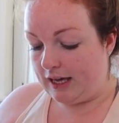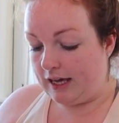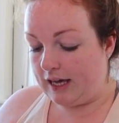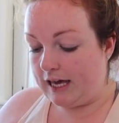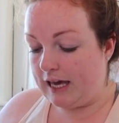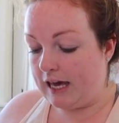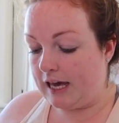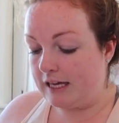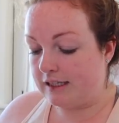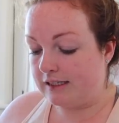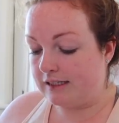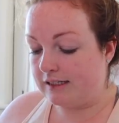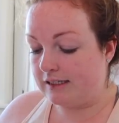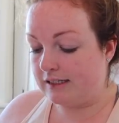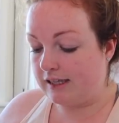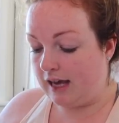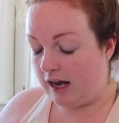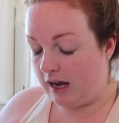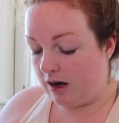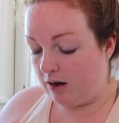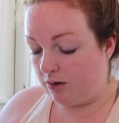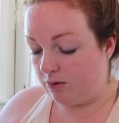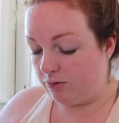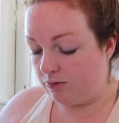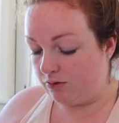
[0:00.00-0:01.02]
It
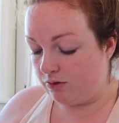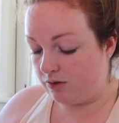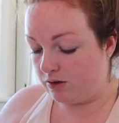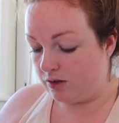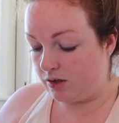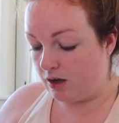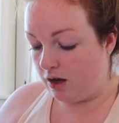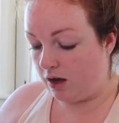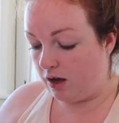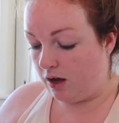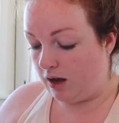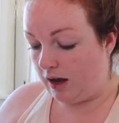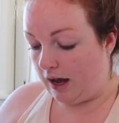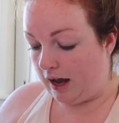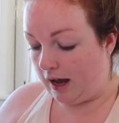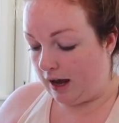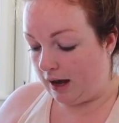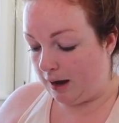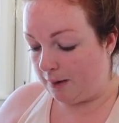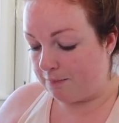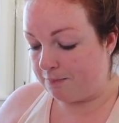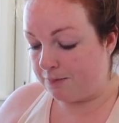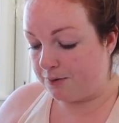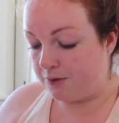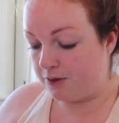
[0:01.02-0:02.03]
sounds
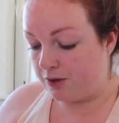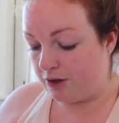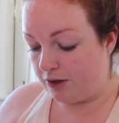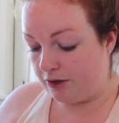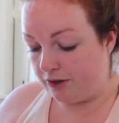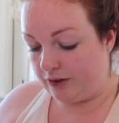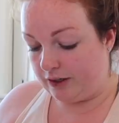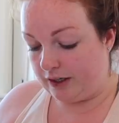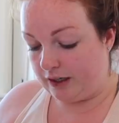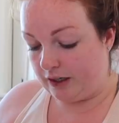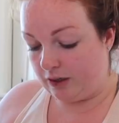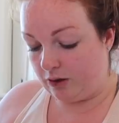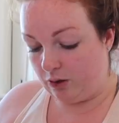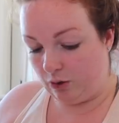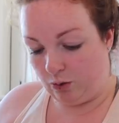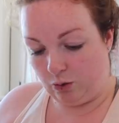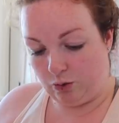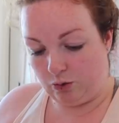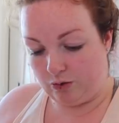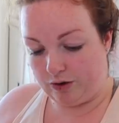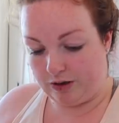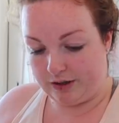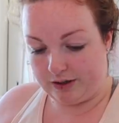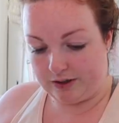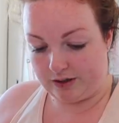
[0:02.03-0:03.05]
absolutely
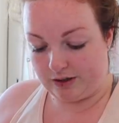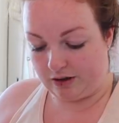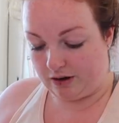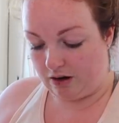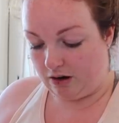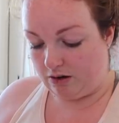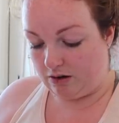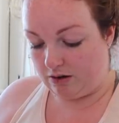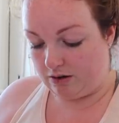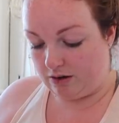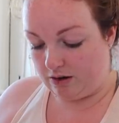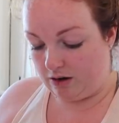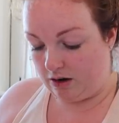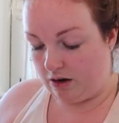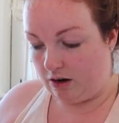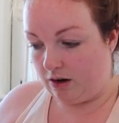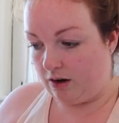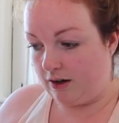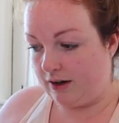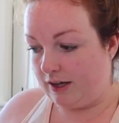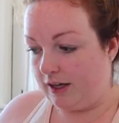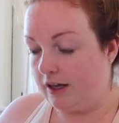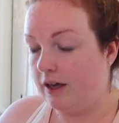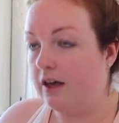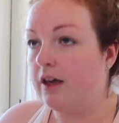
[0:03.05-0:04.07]
glorious, I can't
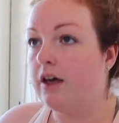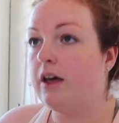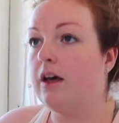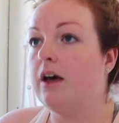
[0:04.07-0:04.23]
lie.